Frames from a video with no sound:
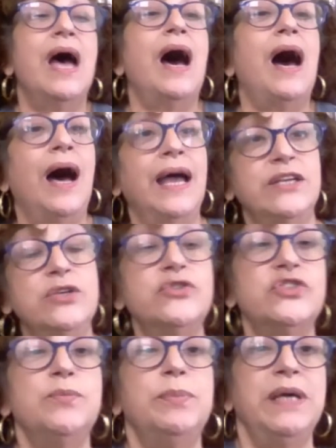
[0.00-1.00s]
I
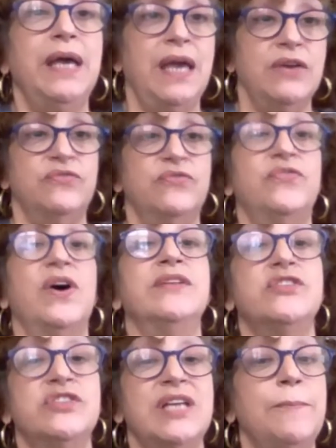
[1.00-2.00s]
used to be a fun
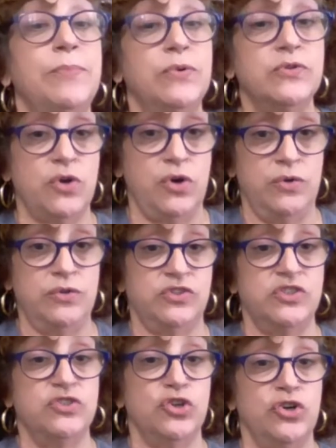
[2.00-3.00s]
stamper
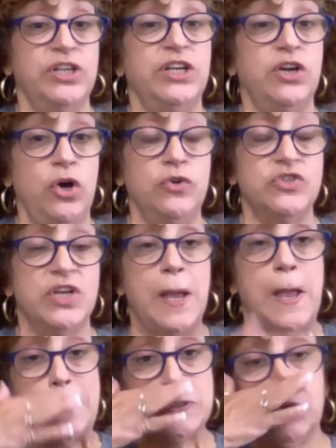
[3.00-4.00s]
journey coach,
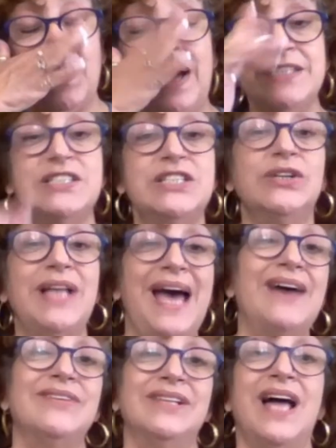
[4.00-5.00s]
so I still
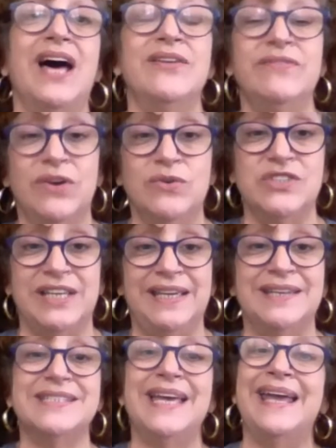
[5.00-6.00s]
have a lot of those
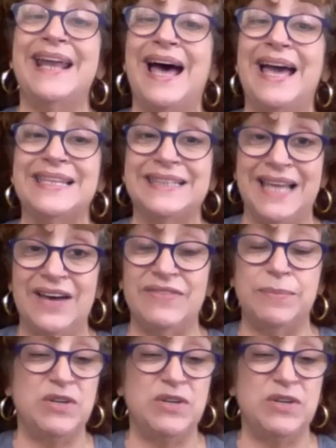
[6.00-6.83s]
inks and I love them.